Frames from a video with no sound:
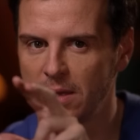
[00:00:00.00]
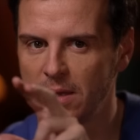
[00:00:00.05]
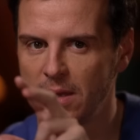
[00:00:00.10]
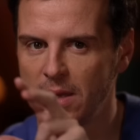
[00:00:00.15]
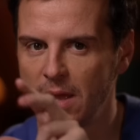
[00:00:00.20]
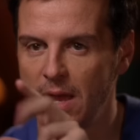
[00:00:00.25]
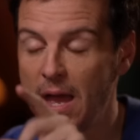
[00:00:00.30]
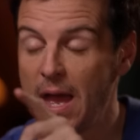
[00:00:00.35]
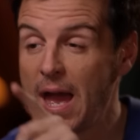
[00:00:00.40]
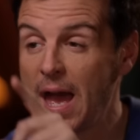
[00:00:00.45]

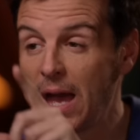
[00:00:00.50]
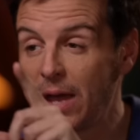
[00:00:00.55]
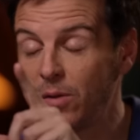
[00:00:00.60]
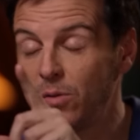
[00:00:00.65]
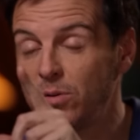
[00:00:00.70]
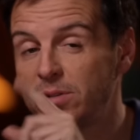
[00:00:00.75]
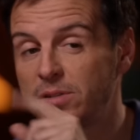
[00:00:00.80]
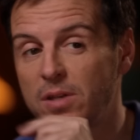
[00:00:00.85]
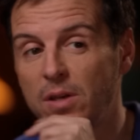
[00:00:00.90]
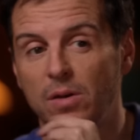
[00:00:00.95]
and
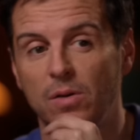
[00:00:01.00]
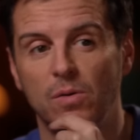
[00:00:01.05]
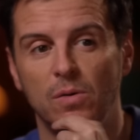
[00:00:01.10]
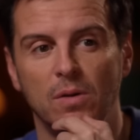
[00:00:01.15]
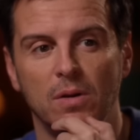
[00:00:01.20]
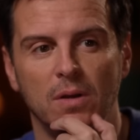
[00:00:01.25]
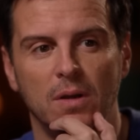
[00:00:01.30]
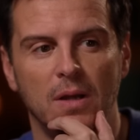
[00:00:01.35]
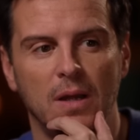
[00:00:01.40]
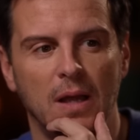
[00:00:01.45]

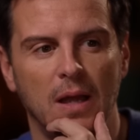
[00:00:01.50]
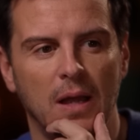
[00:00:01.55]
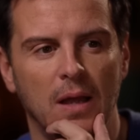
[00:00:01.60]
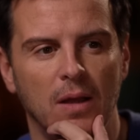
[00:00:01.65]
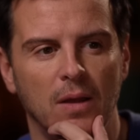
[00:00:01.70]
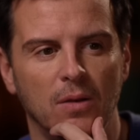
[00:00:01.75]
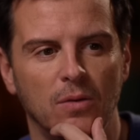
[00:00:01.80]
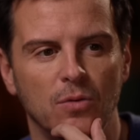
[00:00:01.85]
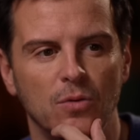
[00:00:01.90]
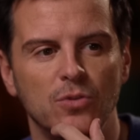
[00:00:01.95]
also,
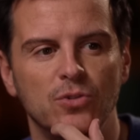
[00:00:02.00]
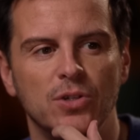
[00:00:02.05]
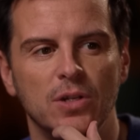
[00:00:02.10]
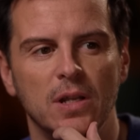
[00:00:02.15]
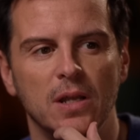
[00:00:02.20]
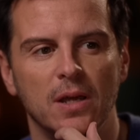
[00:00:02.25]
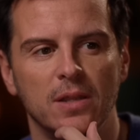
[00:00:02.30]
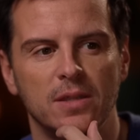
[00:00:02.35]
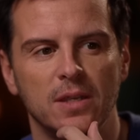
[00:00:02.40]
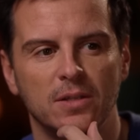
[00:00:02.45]

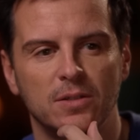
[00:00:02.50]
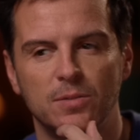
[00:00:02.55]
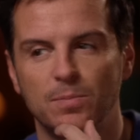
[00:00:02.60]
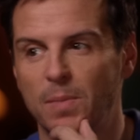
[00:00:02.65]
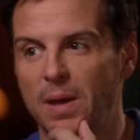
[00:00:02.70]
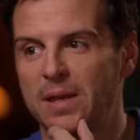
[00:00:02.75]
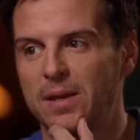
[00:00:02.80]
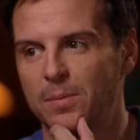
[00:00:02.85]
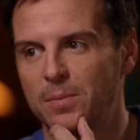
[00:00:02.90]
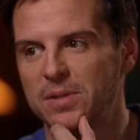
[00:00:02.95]
crucially, I think,
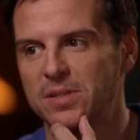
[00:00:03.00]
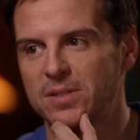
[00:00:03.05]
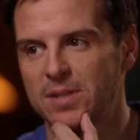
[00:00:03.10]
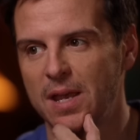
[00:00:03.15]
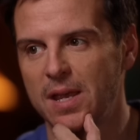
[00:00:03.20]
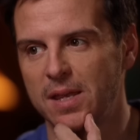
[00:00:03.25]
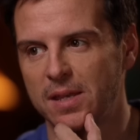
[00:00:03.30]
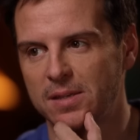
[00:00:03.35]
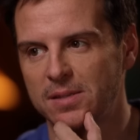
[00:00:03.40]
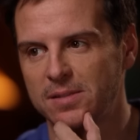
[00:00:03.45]
making
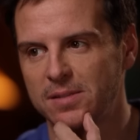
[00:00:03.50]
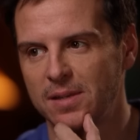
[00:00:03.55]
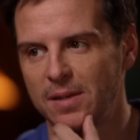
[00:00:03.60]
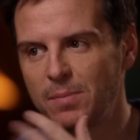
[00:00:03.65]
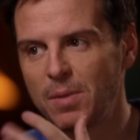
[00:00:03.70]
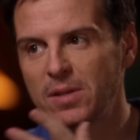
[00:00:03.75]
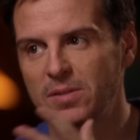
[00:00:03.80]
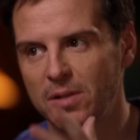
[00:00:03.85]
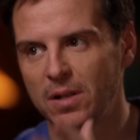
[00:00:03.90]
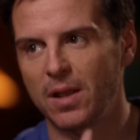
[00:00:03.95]
mistakes. He
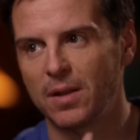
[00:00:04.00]
makes